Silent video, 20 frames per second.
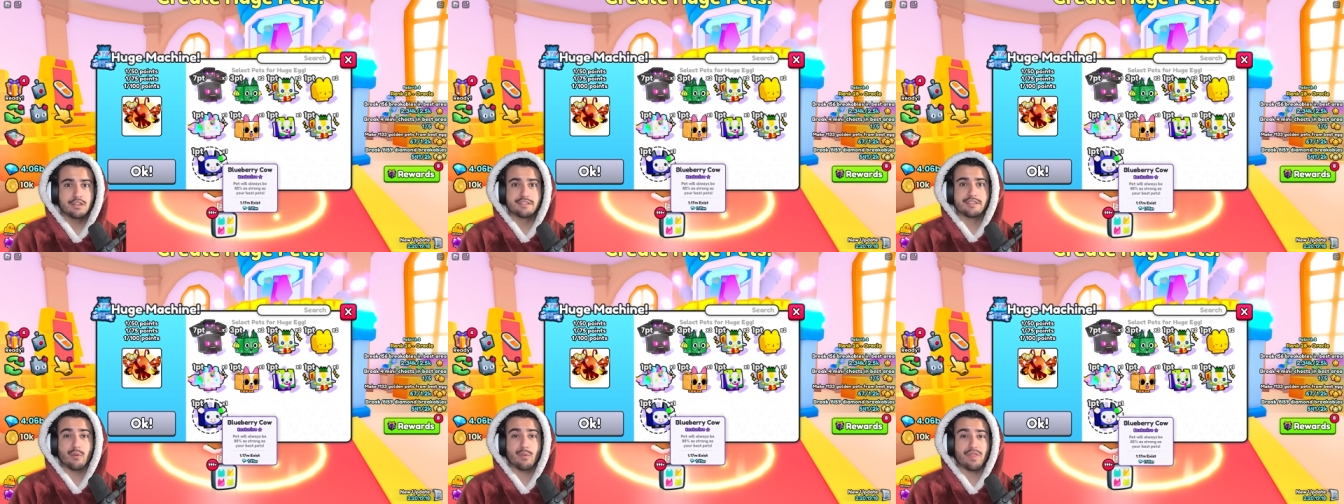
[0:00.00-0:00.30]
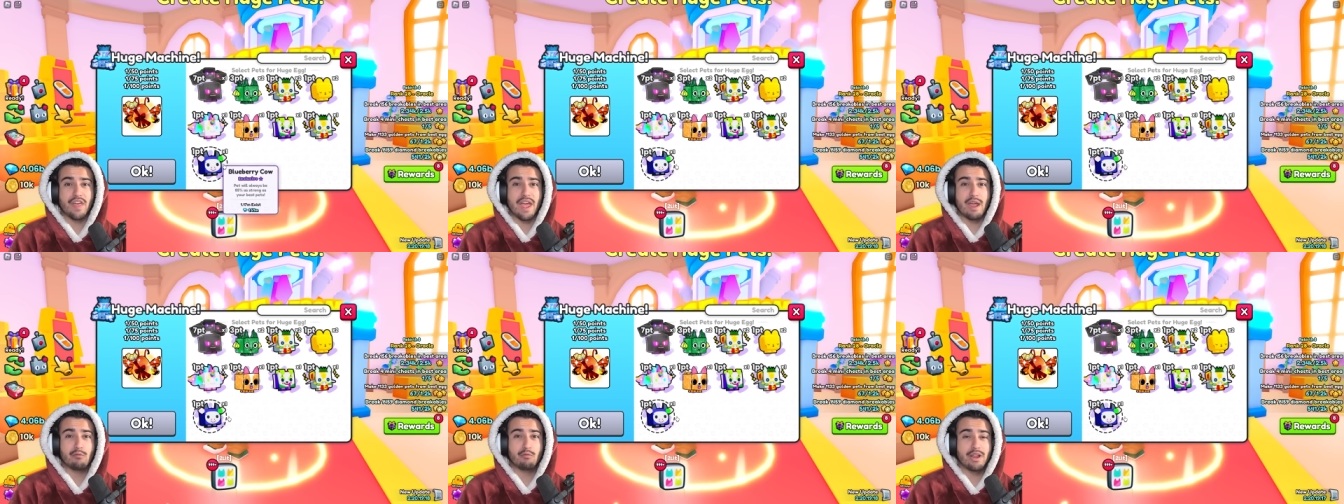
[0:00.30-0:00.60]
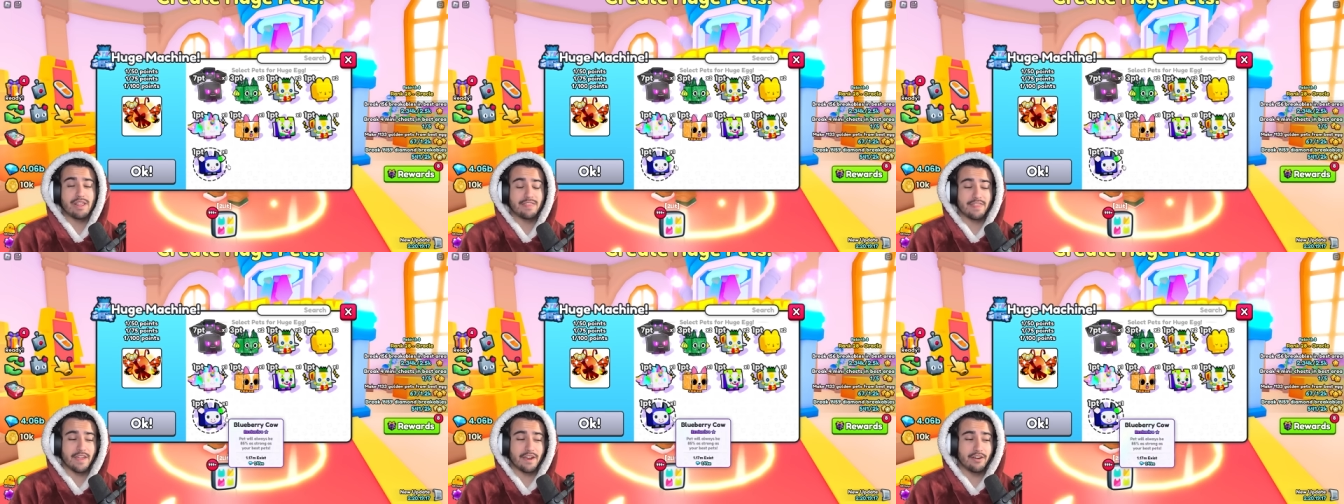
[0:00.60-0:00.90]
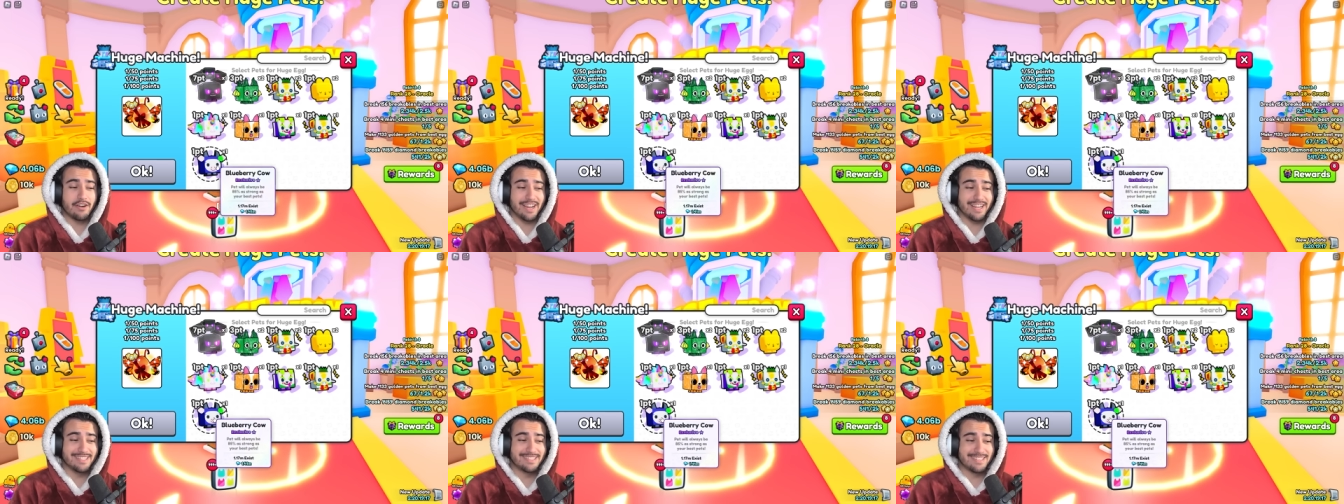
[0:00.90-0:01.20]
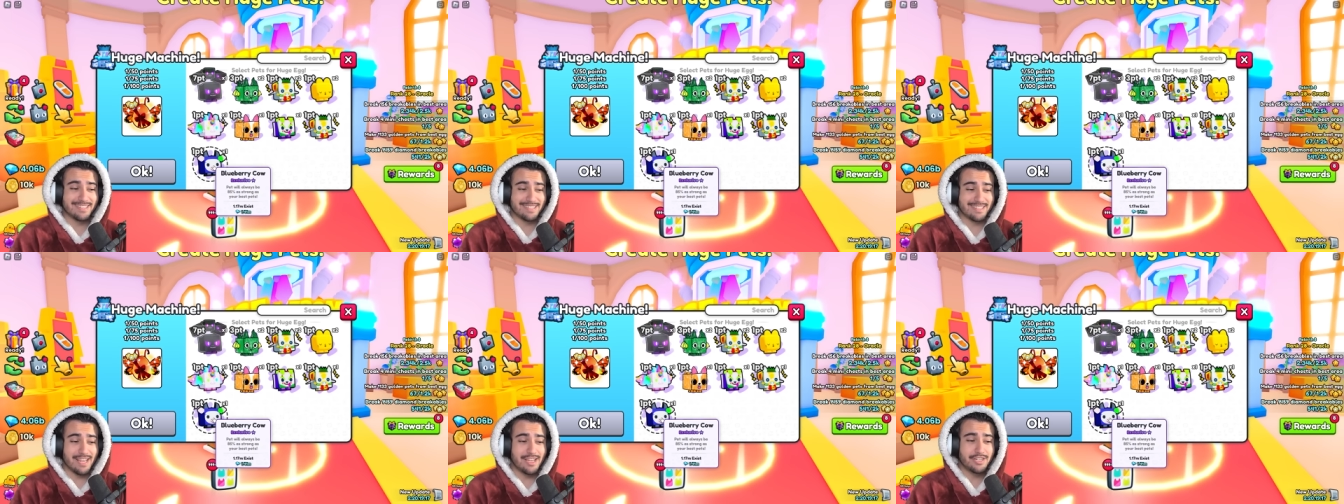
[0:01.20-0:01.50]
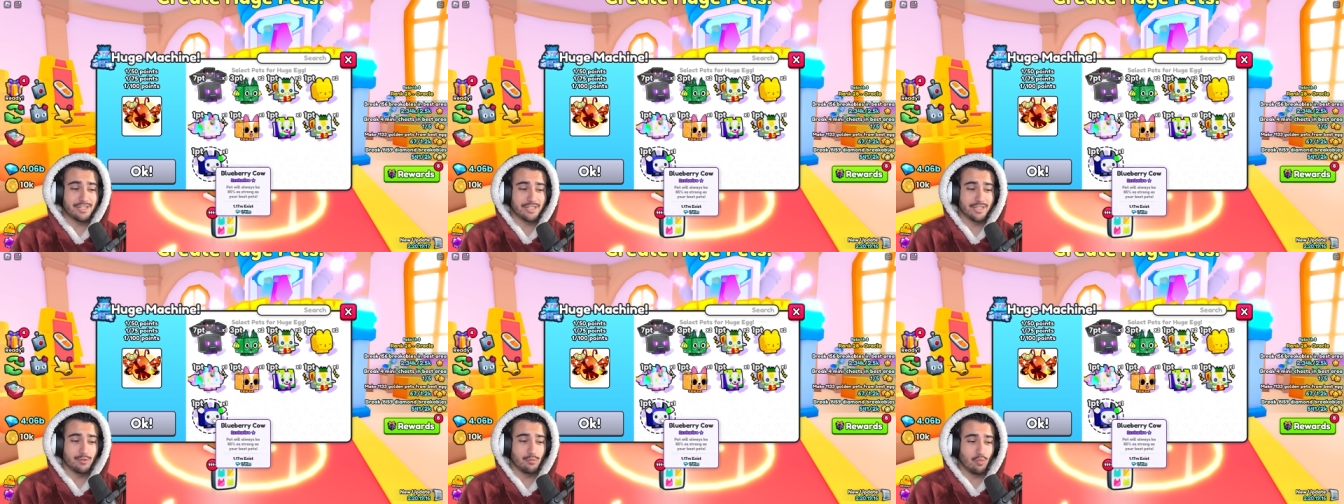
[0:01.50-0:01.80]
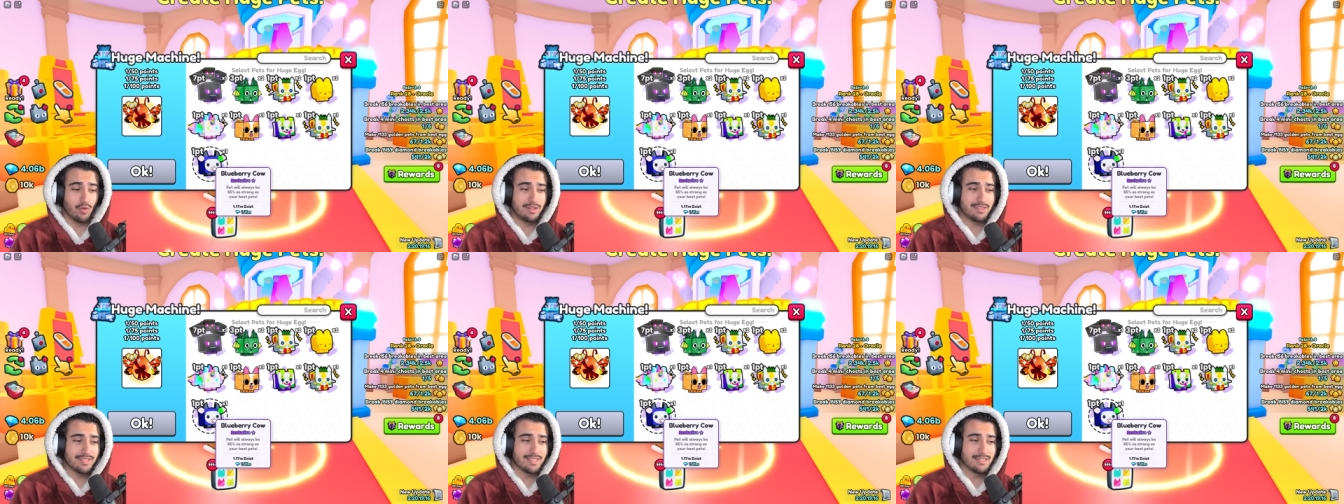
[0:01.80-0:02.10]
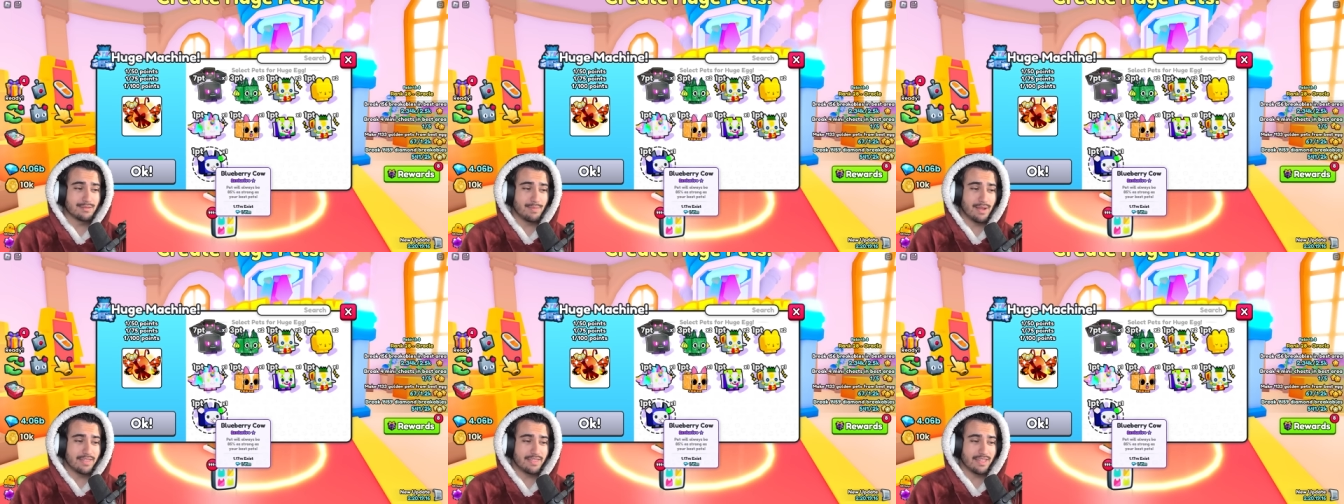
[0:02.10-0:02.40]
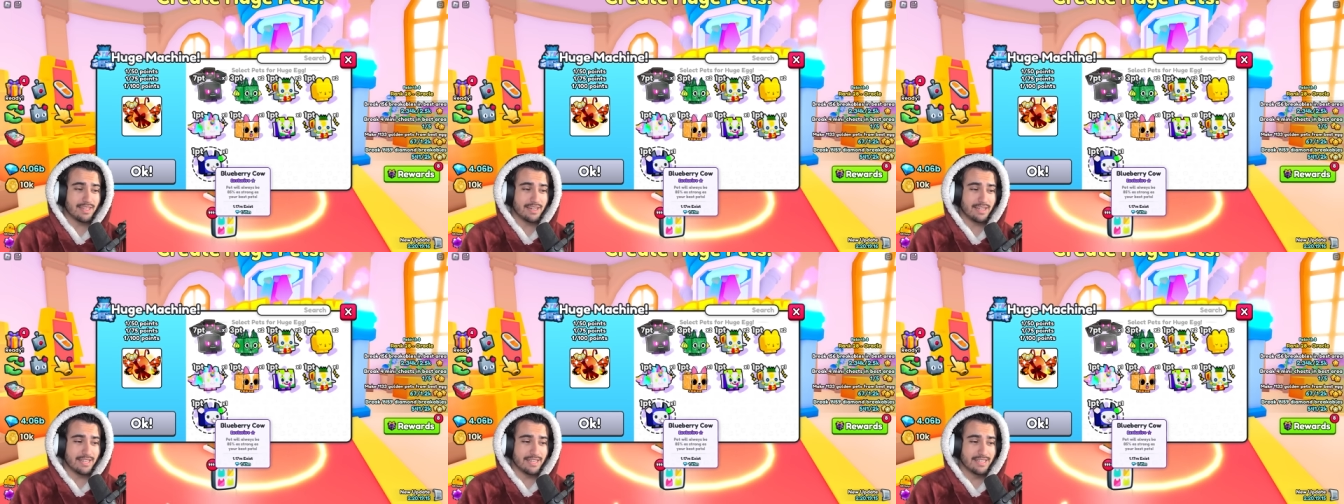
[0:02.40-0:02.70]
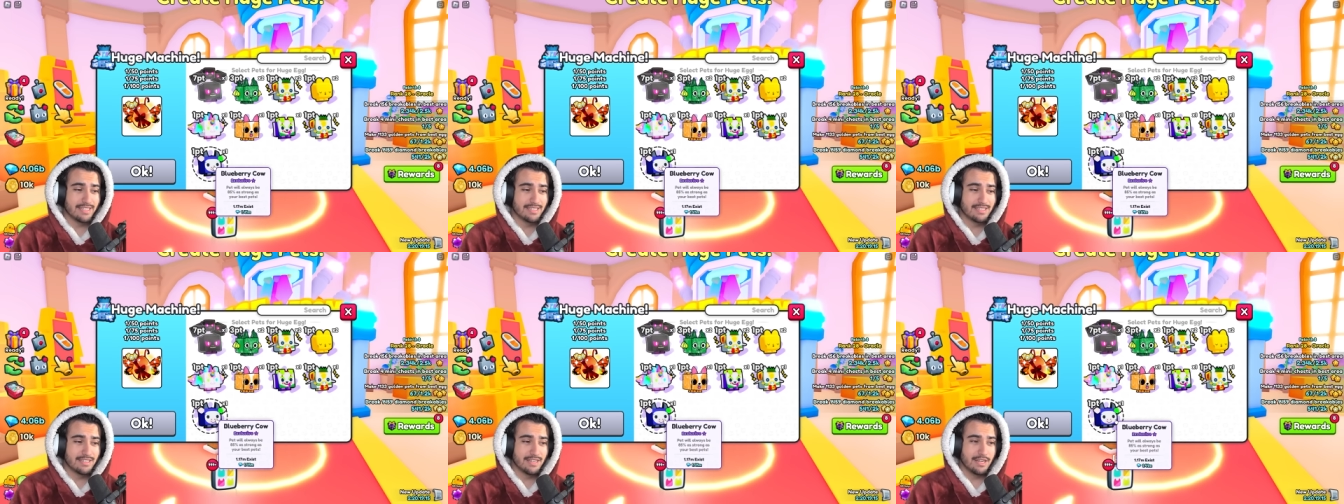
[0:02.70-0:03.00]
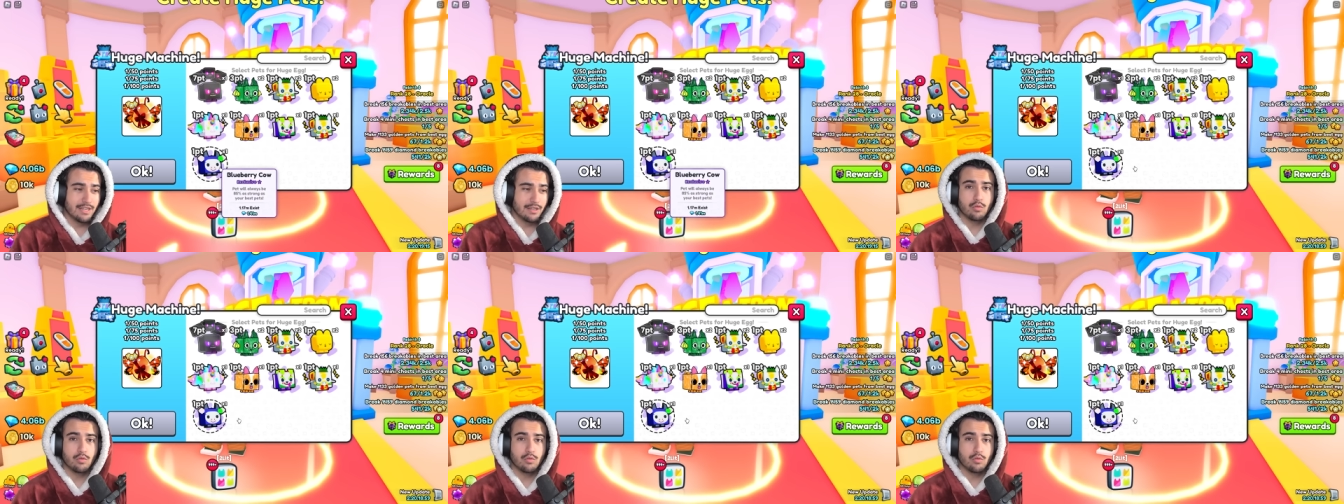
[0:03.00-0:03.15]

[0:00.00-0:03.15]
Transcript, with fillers: So that right there is essentially what this method is.